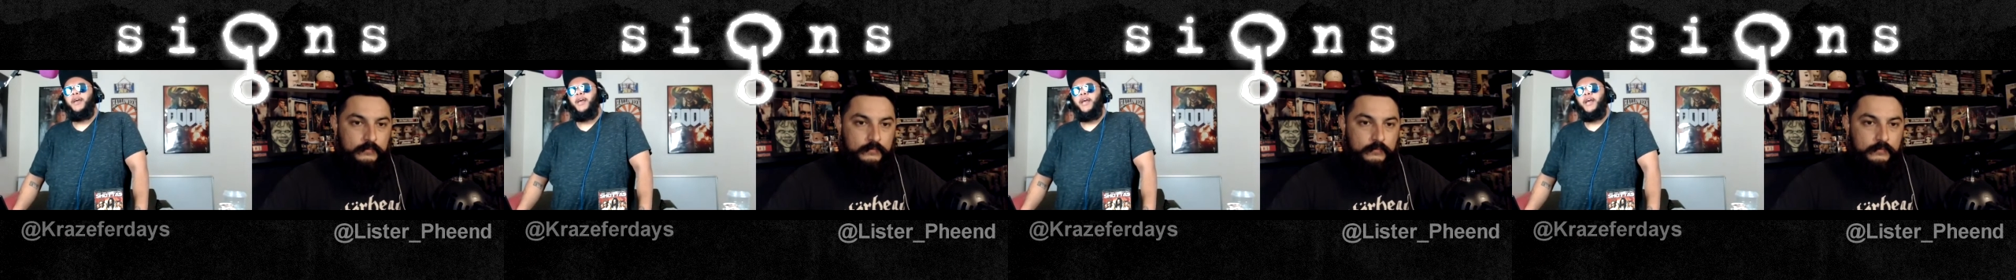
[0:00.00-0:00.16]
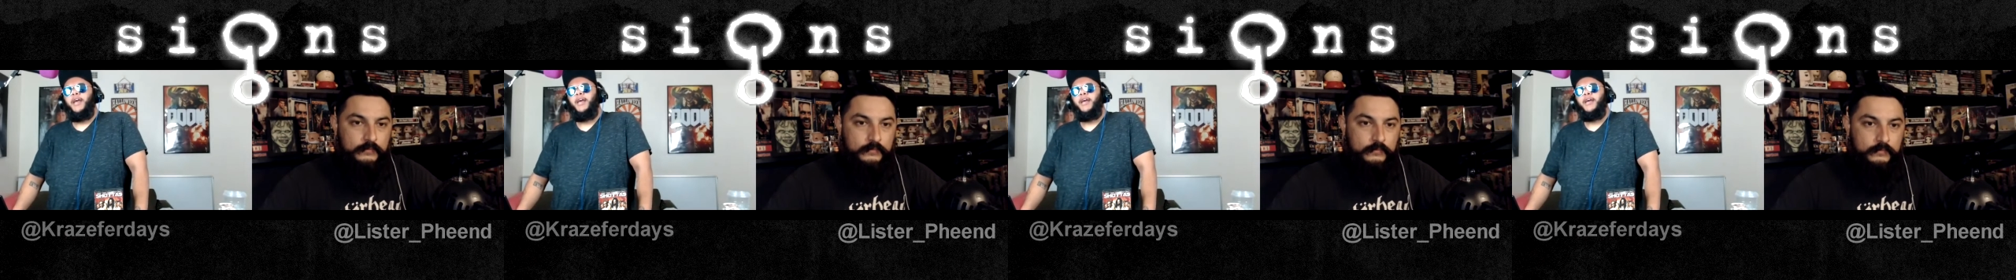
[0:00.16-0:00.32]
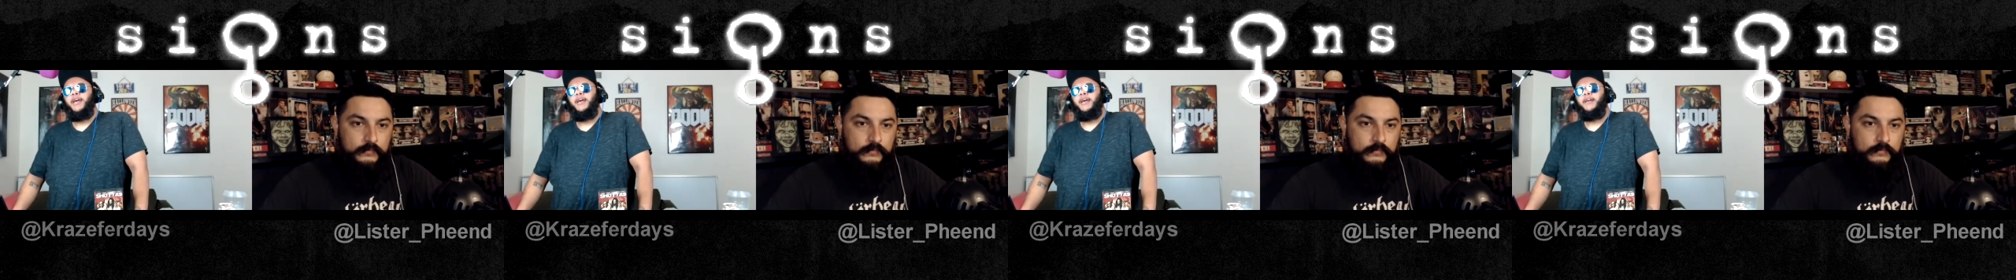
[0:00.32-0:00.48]

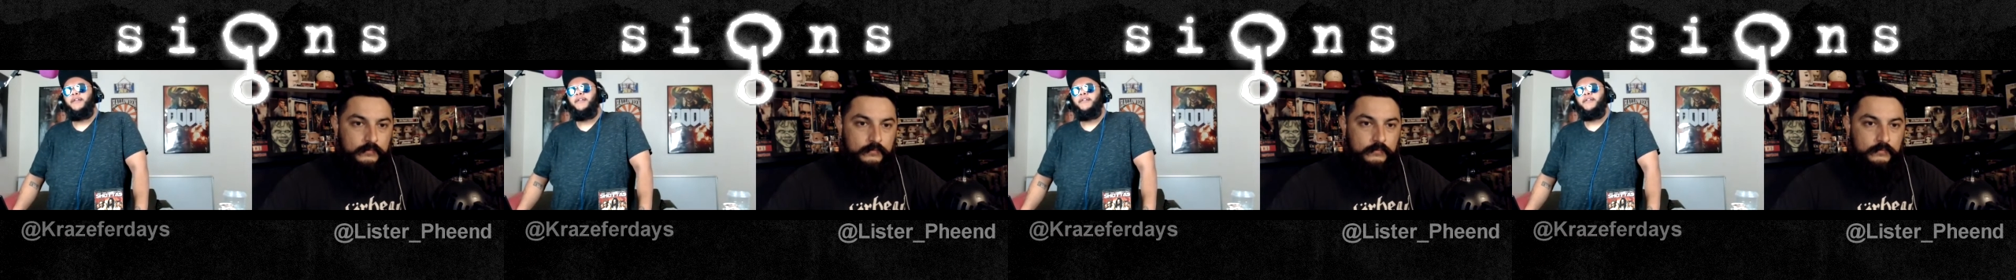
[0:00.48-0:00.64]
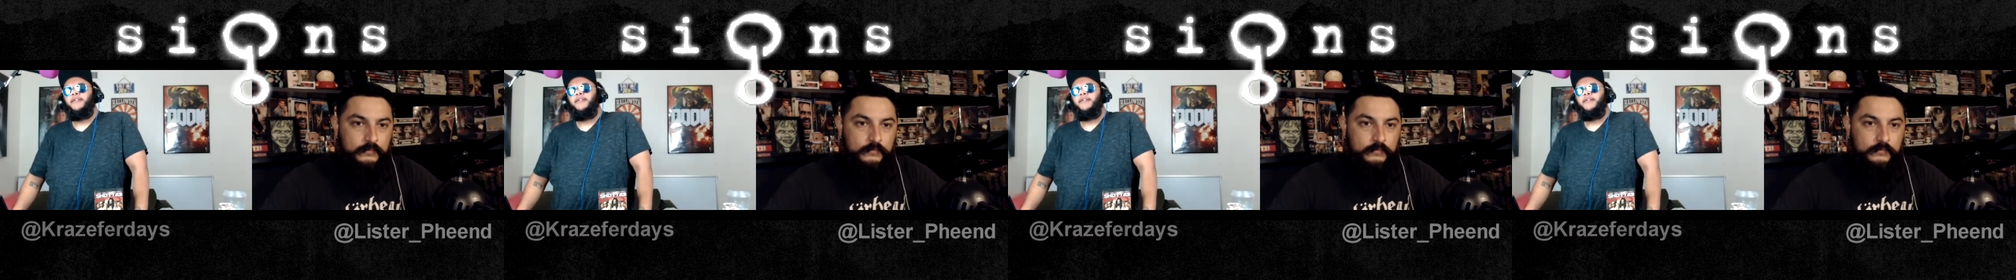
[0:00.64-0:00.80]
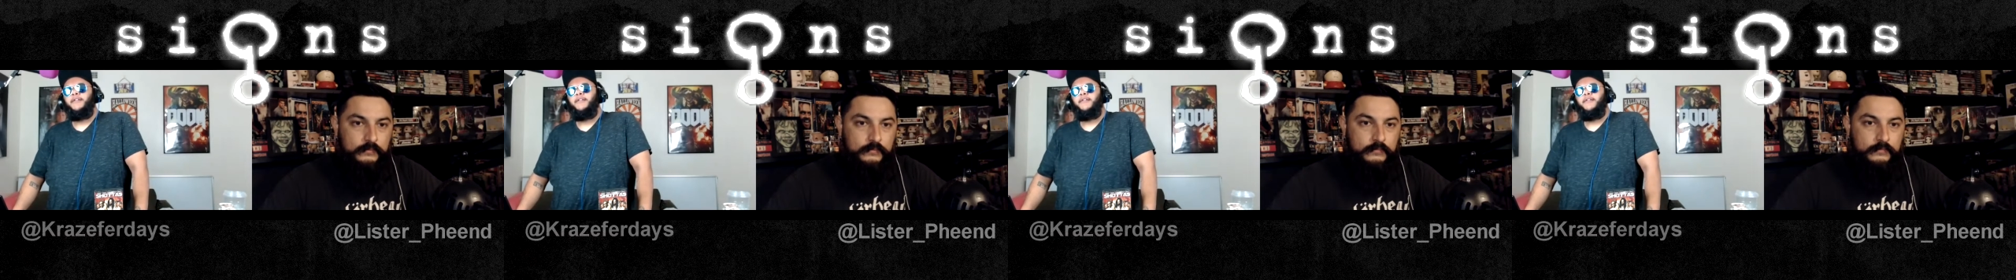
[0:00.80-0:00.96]

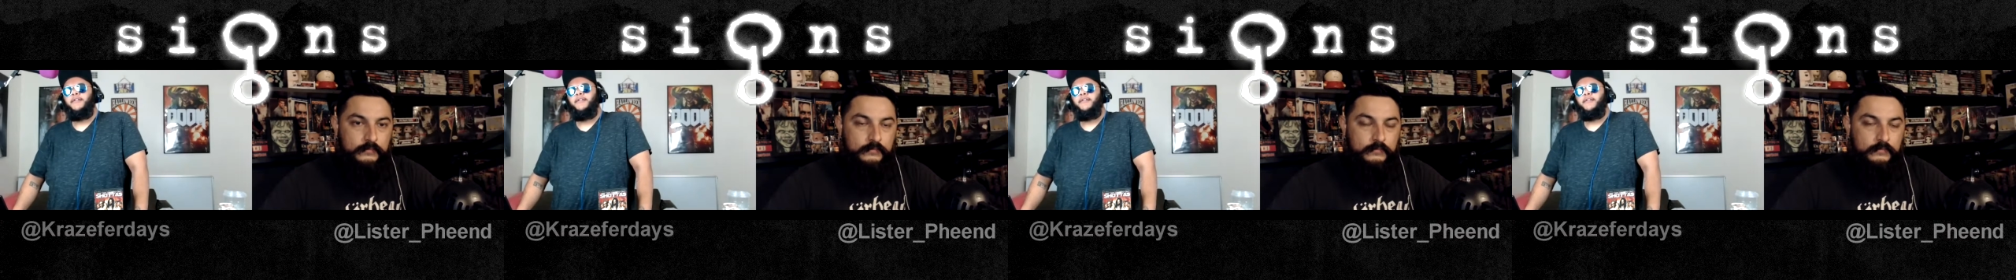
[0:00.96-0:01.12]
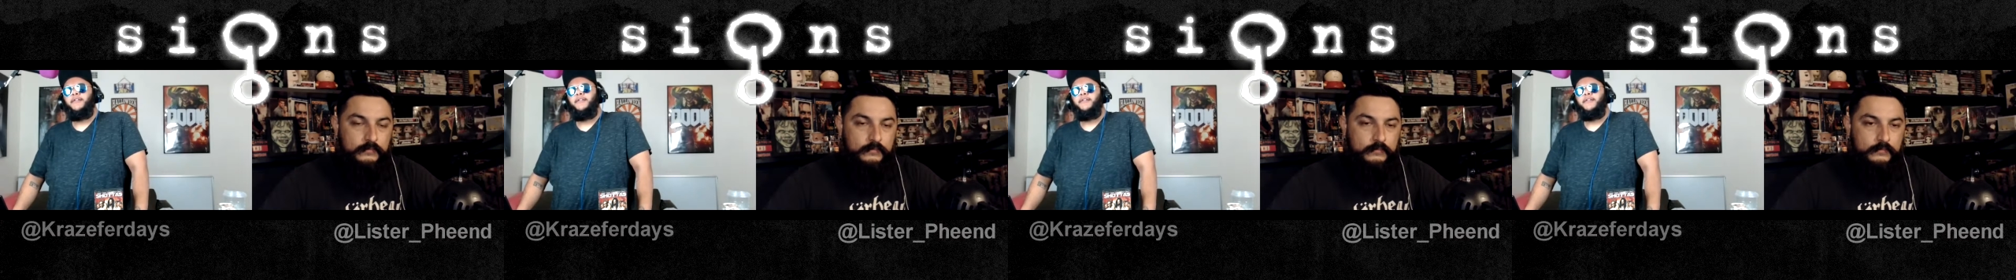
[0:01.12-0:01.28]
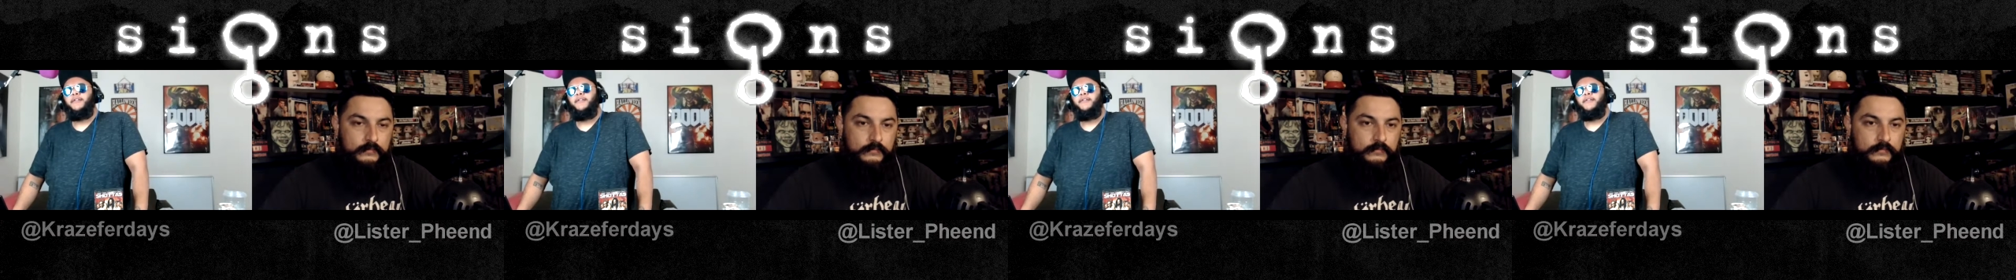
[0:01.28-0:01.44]
and
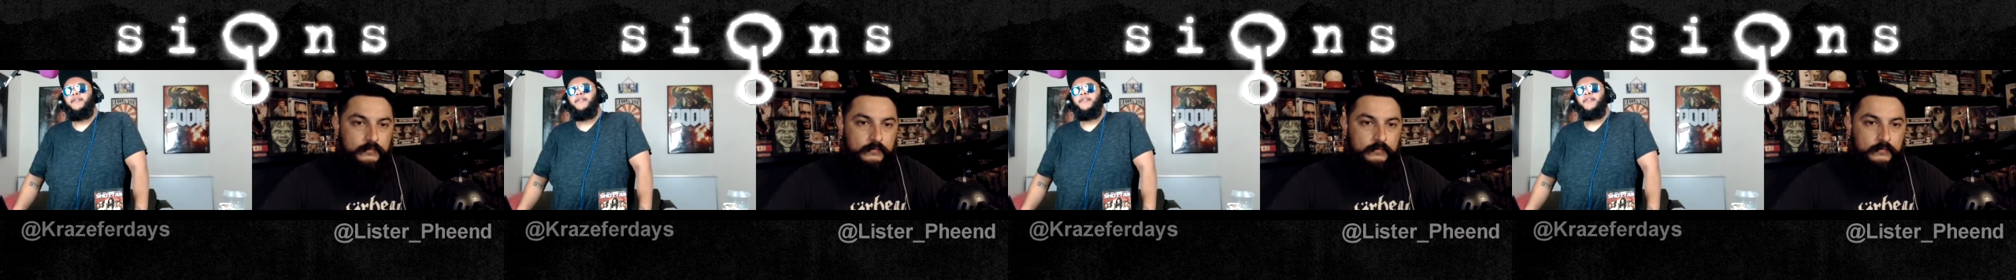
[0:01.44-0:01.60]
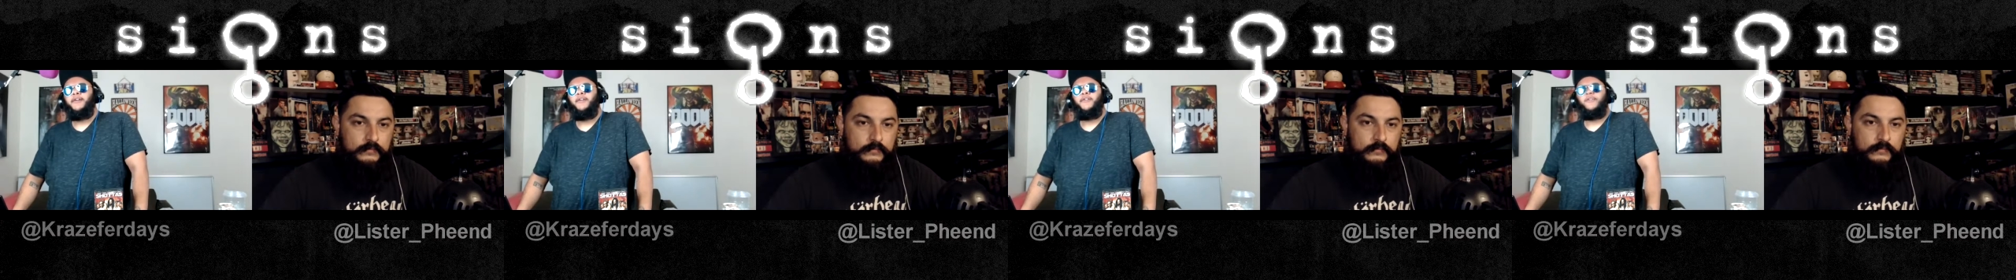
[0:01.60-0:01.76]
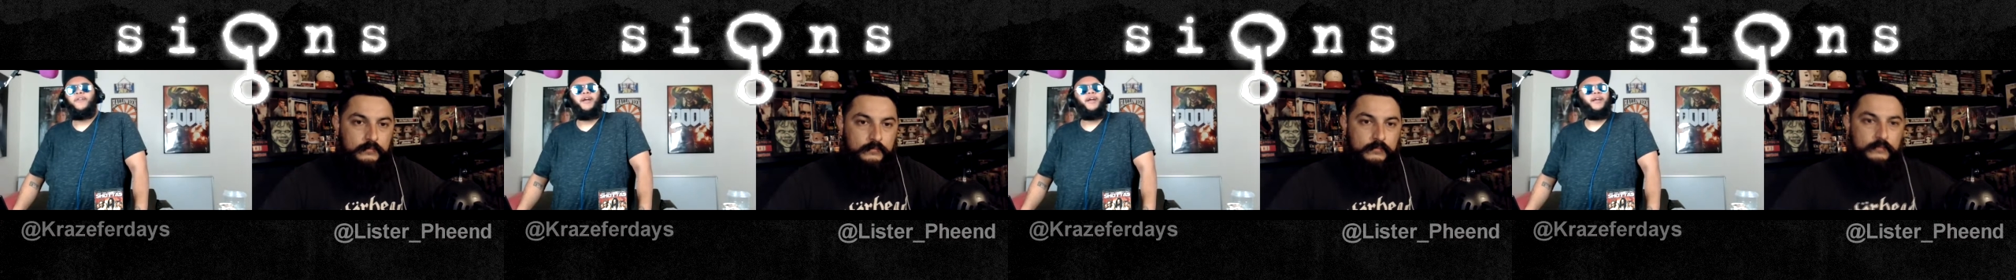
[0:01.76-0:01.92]

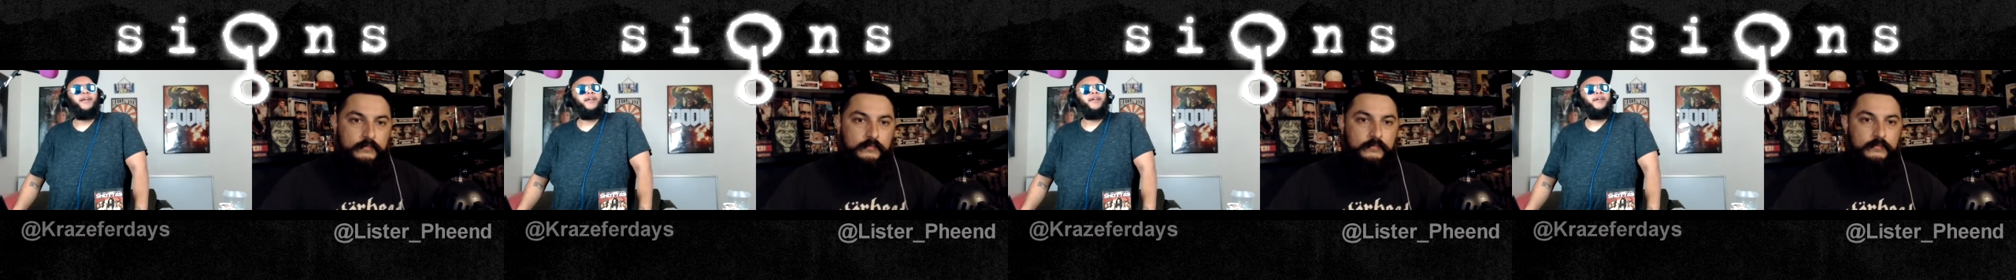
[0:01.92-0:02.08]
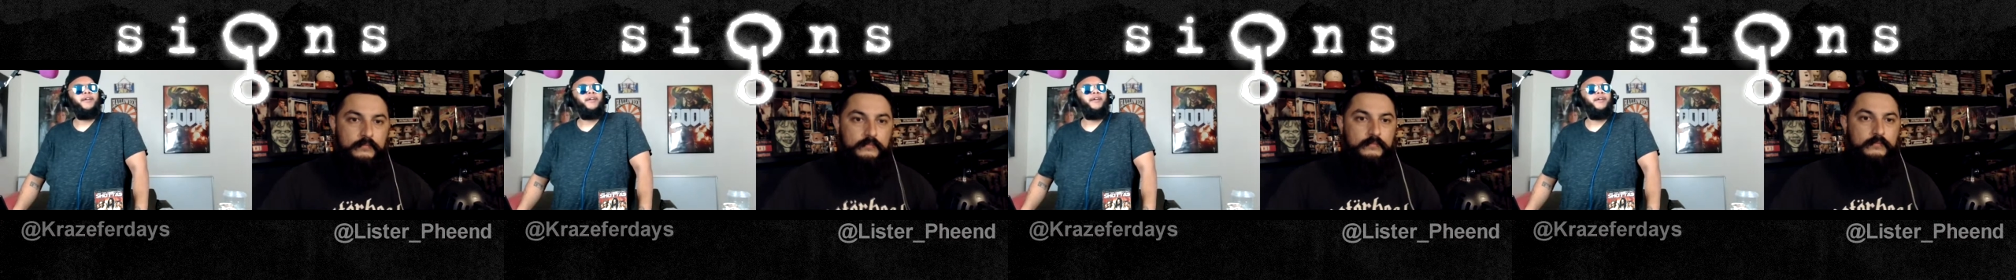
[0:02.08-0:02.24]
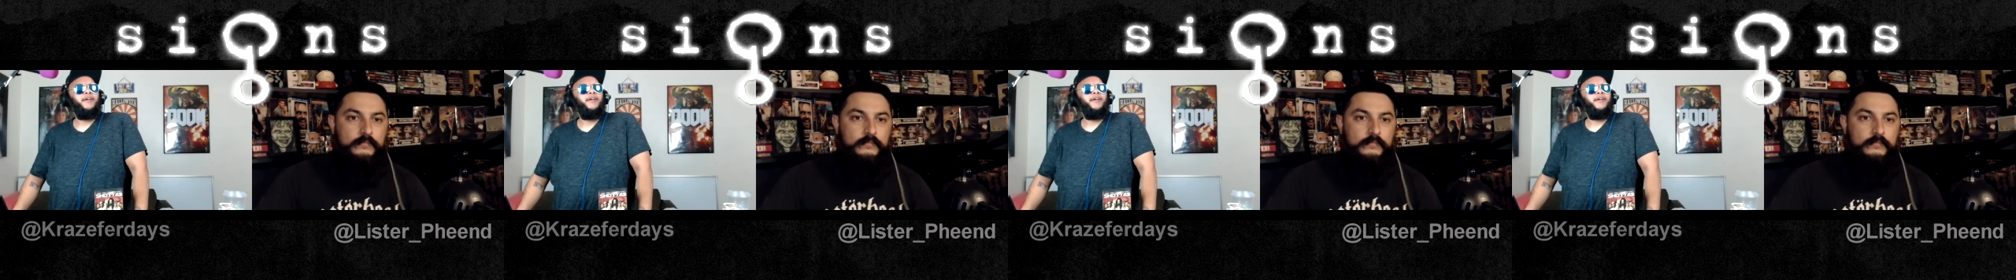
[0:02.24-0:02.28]
they're like,